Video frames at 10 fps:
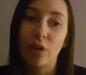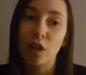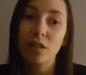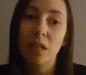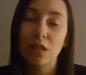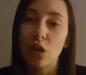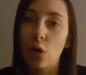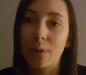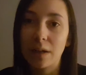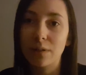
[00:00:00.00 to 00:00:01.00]
first so
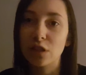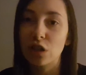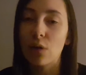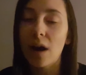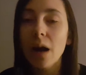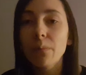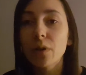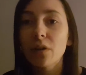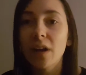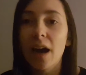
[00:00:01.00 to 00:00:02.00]
when I went to go
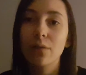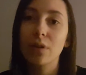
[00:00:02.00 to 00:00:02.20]
upload it I